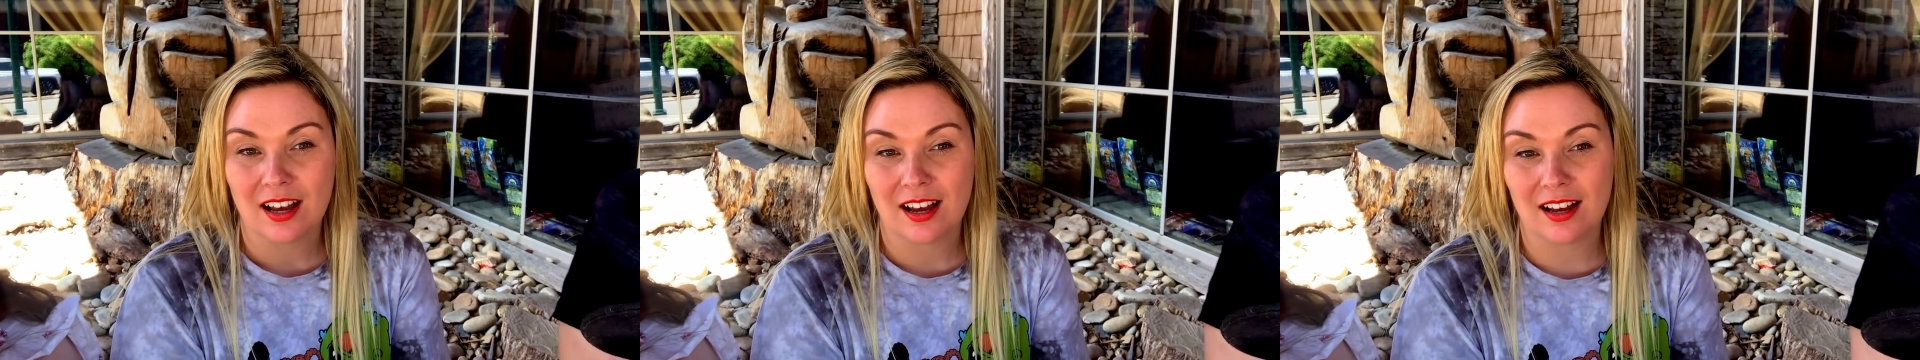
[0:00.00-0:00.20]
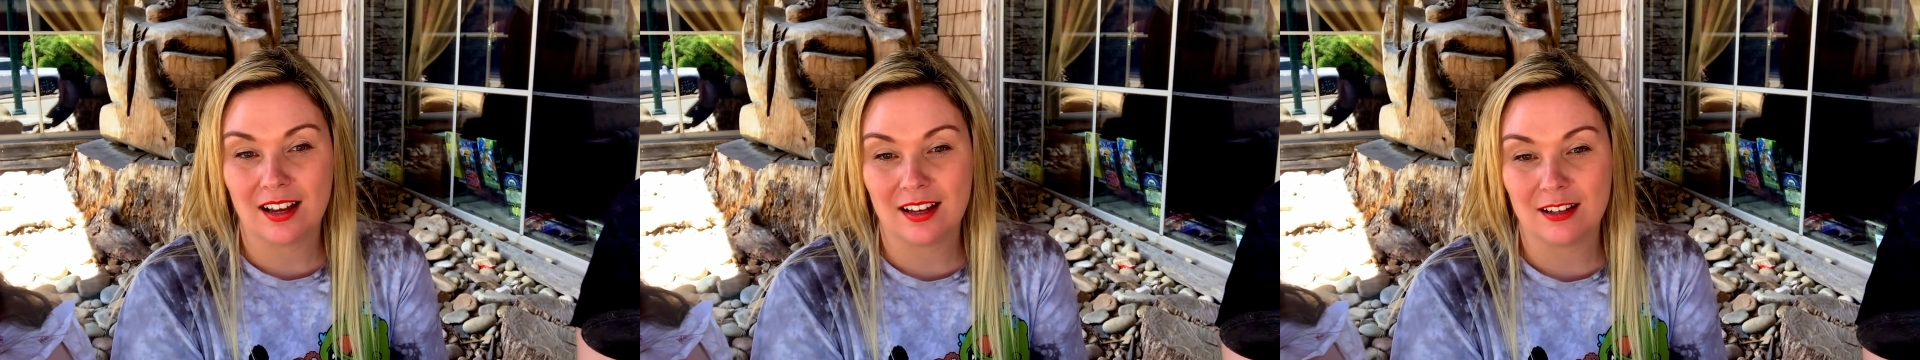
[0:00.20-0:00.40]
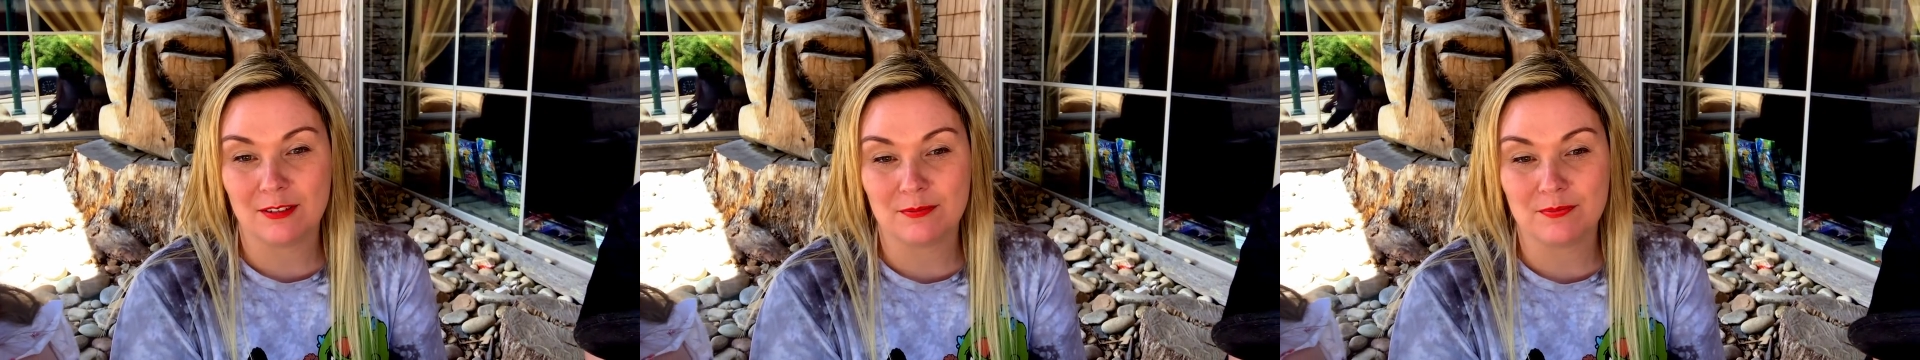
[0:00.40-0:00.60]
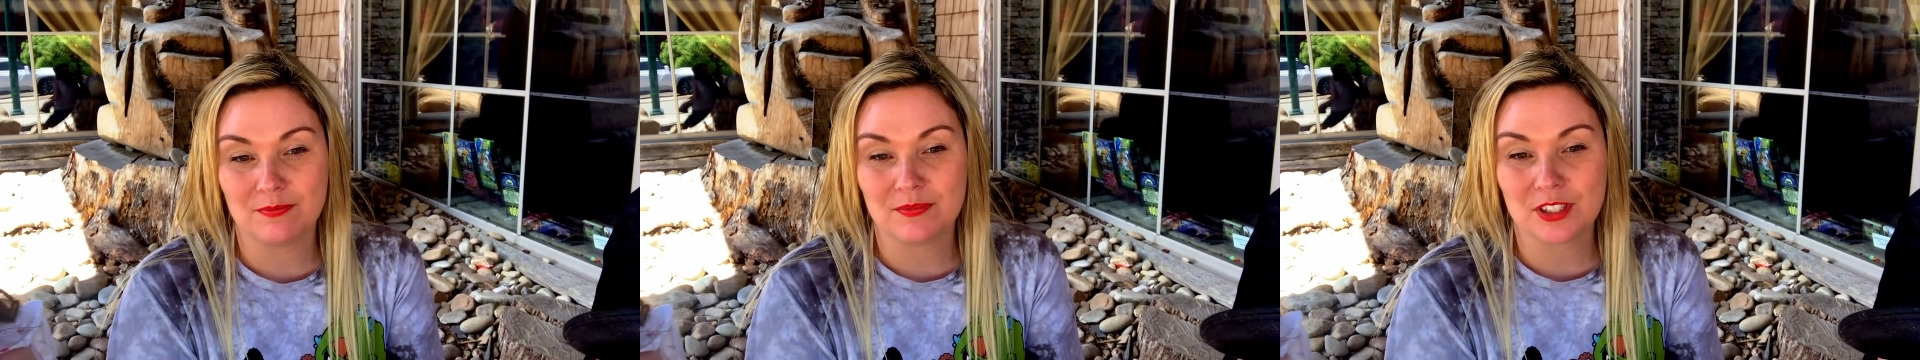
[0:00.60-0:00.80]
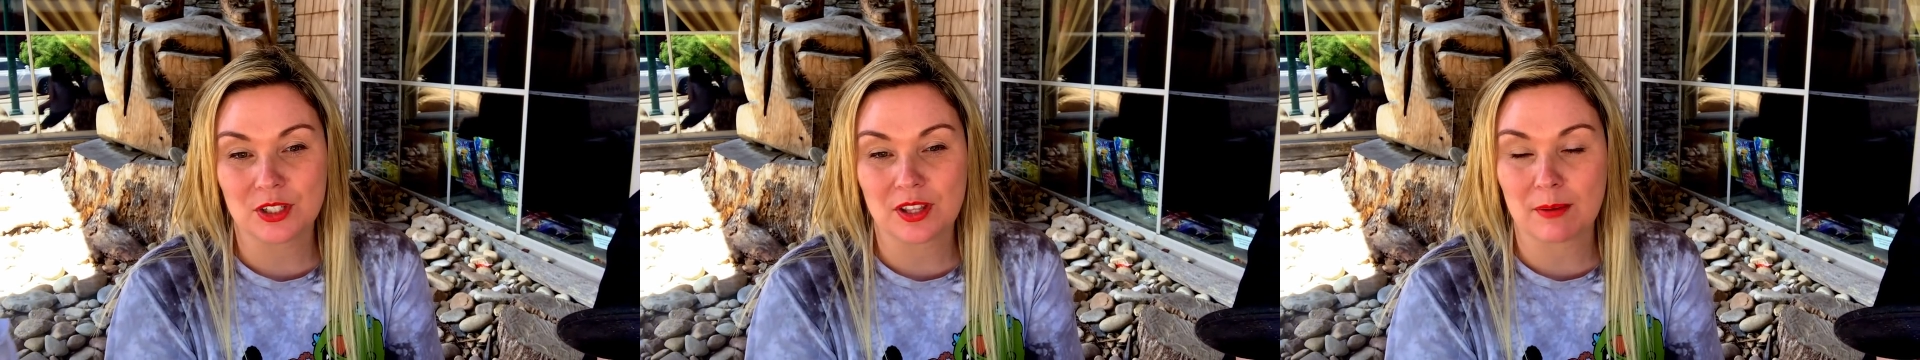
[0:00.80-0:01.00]
Um,
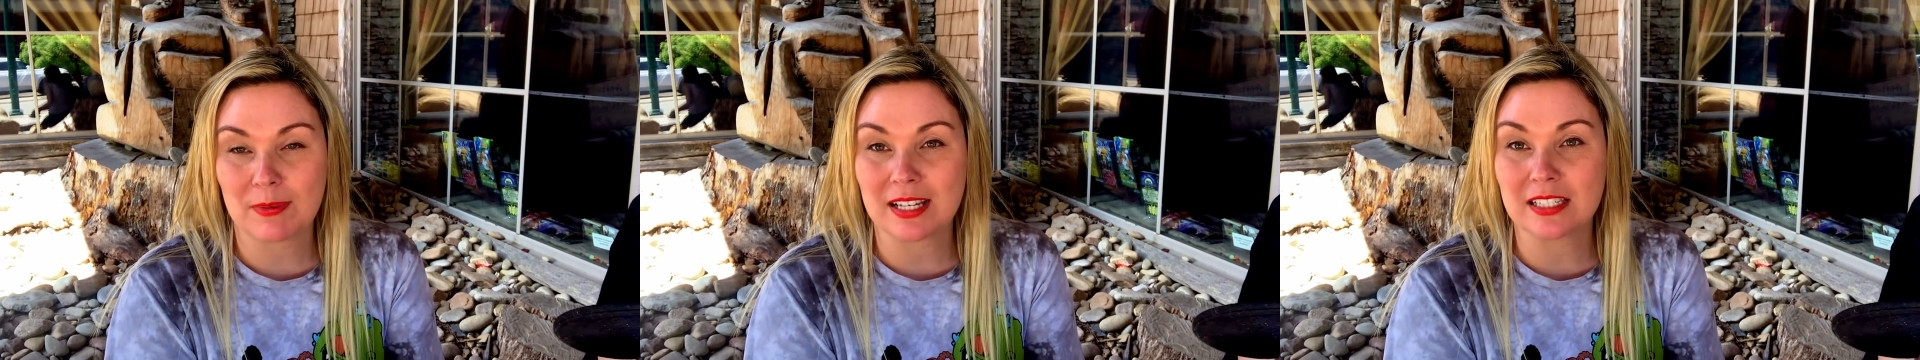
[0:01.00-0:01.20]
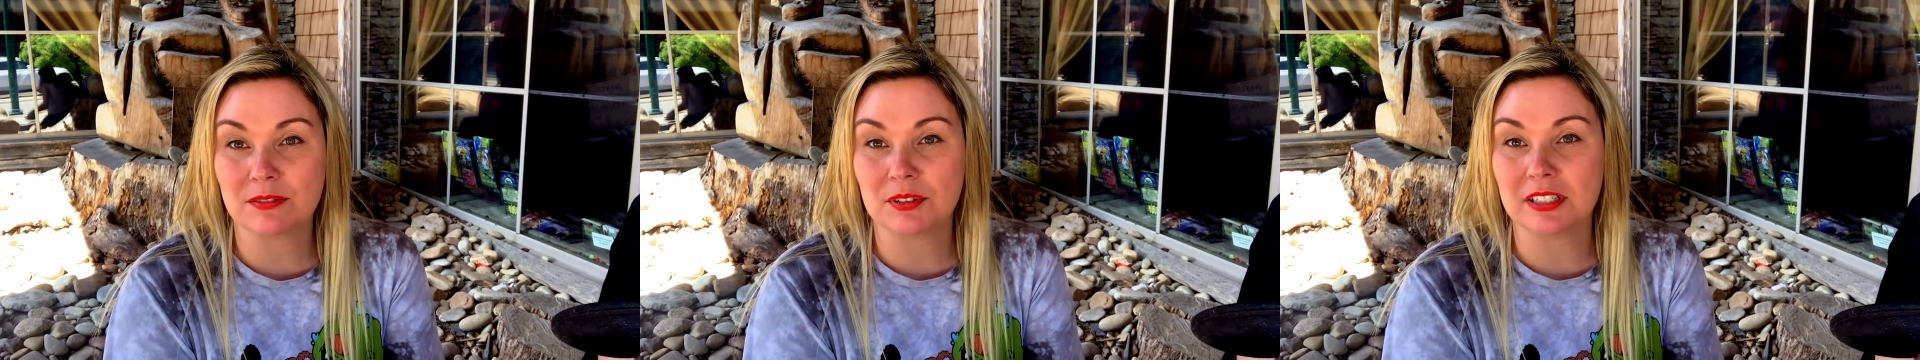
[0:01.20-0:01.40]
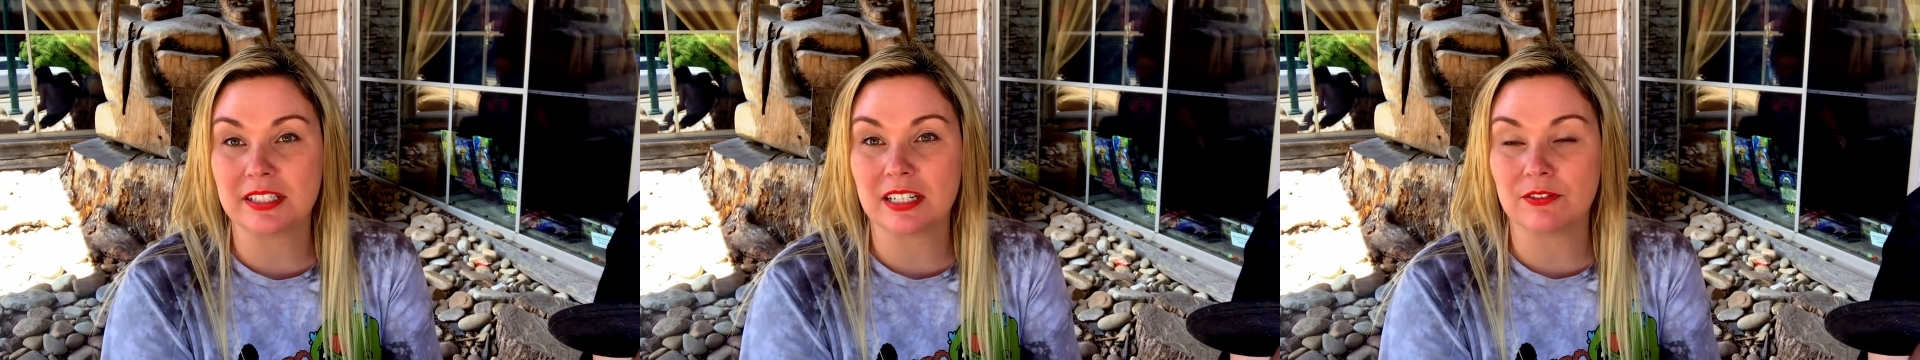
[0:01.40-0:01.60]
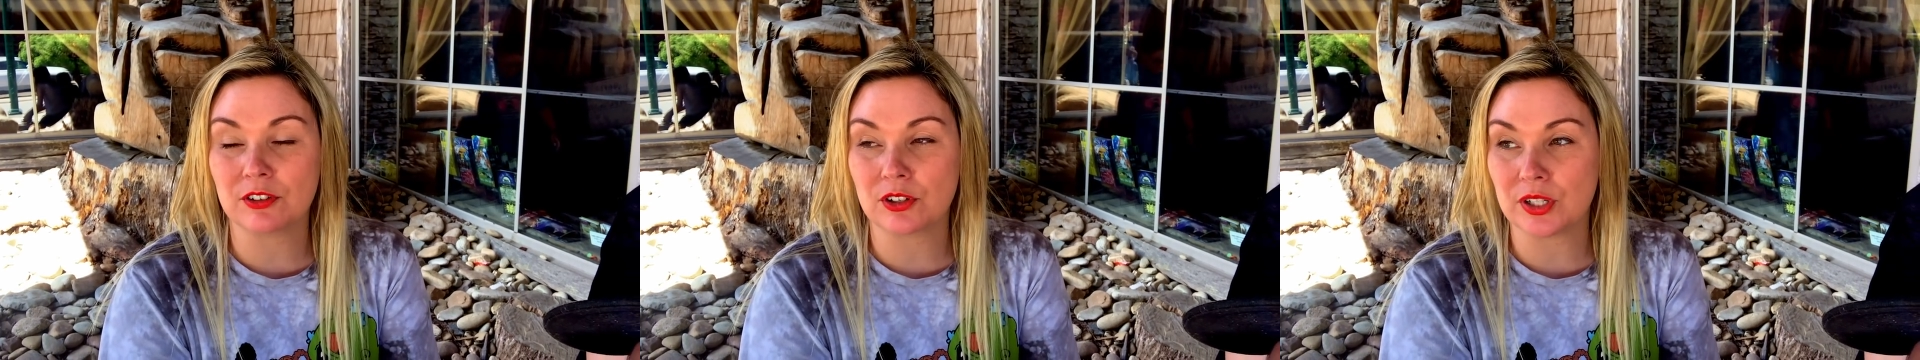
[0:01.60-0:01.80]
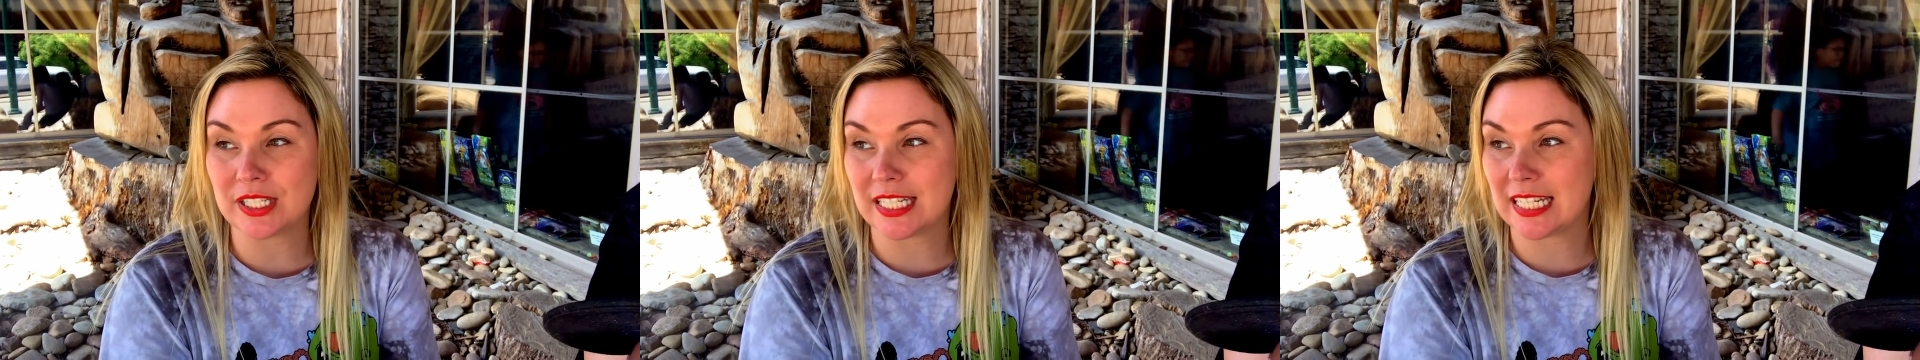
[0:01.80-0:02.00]
so that makes it really
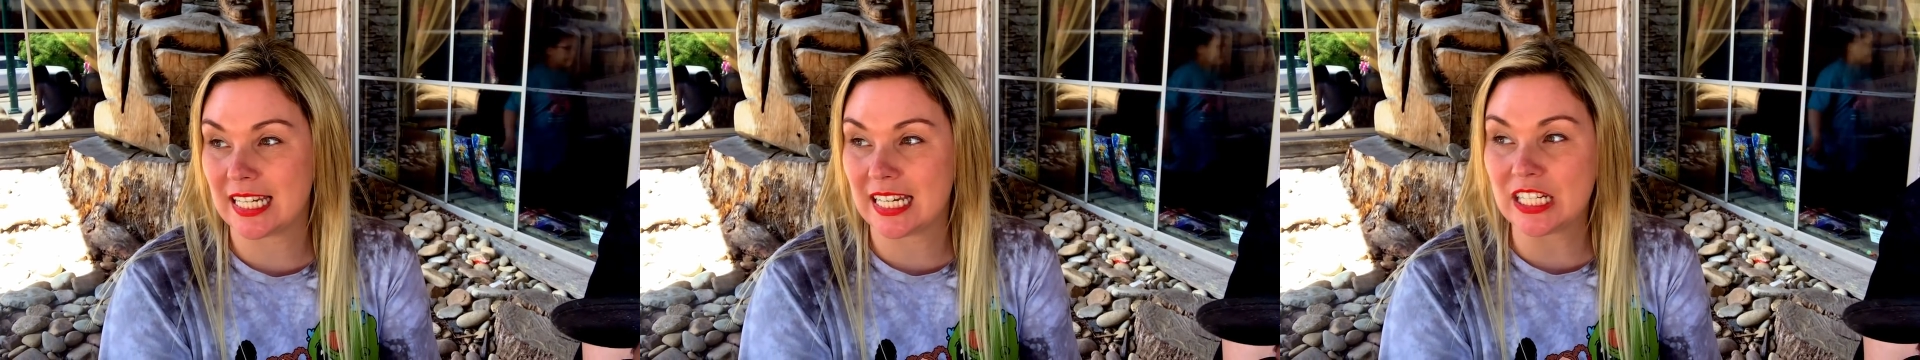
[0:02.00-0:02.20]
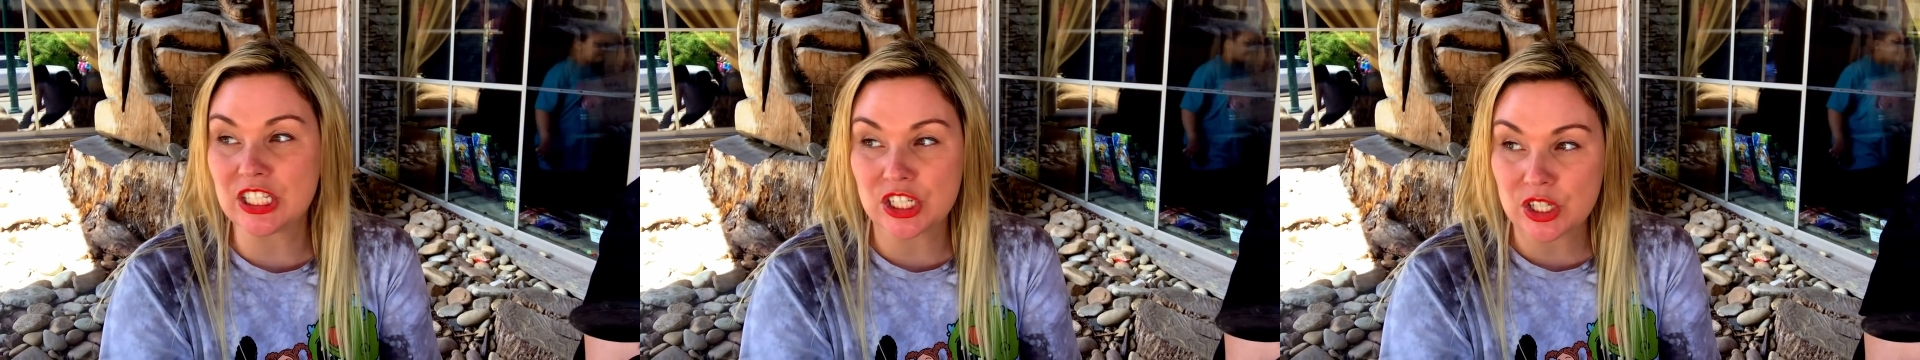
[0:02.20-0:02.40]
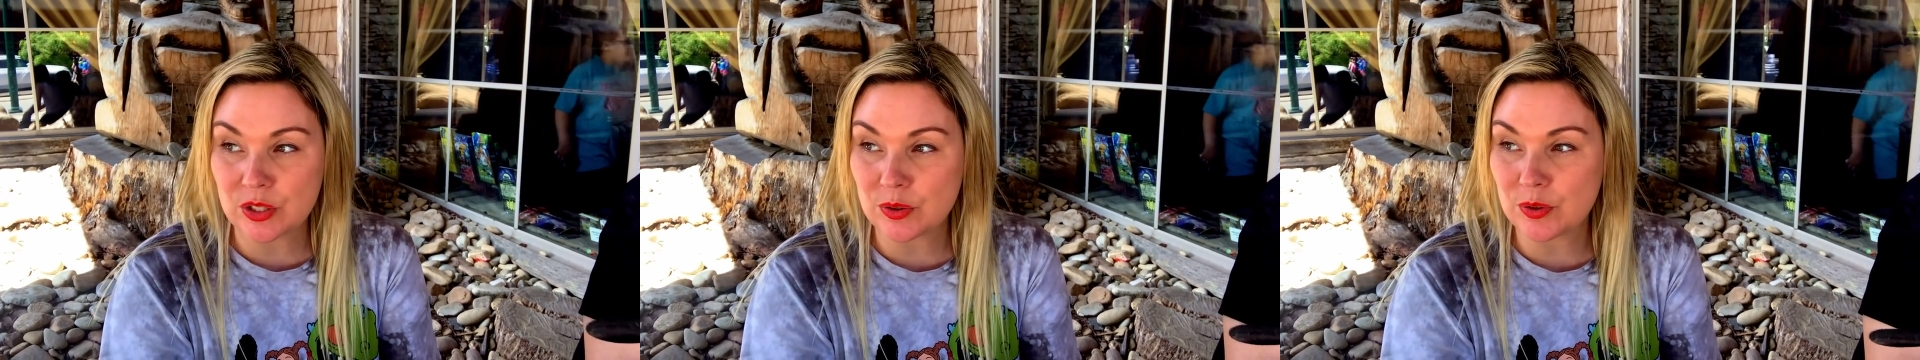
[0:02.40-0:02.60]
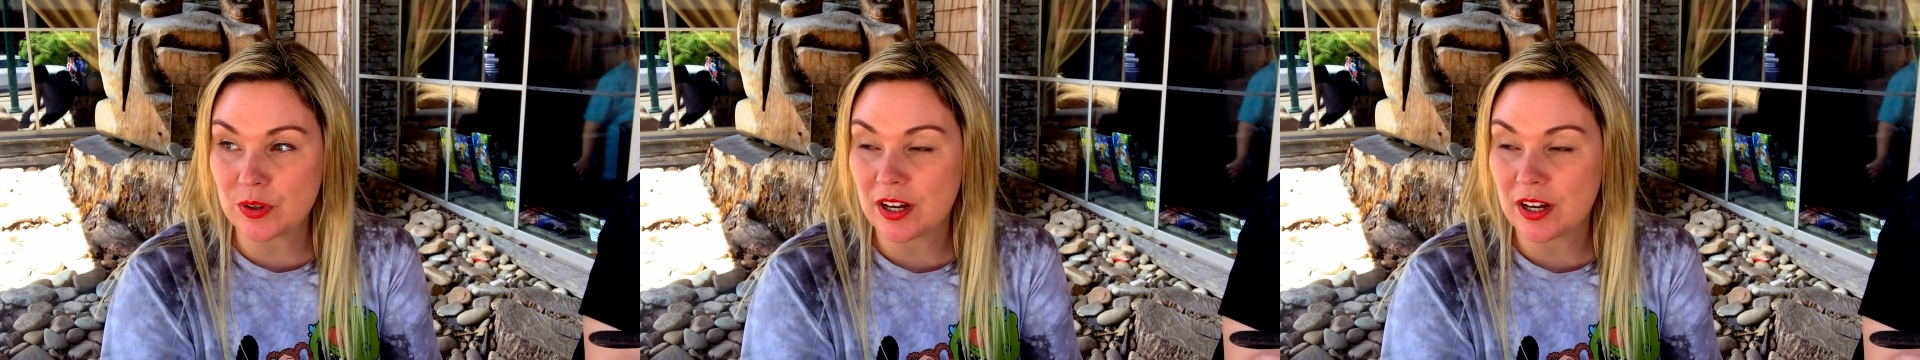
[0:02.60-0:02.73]
difficult to get to.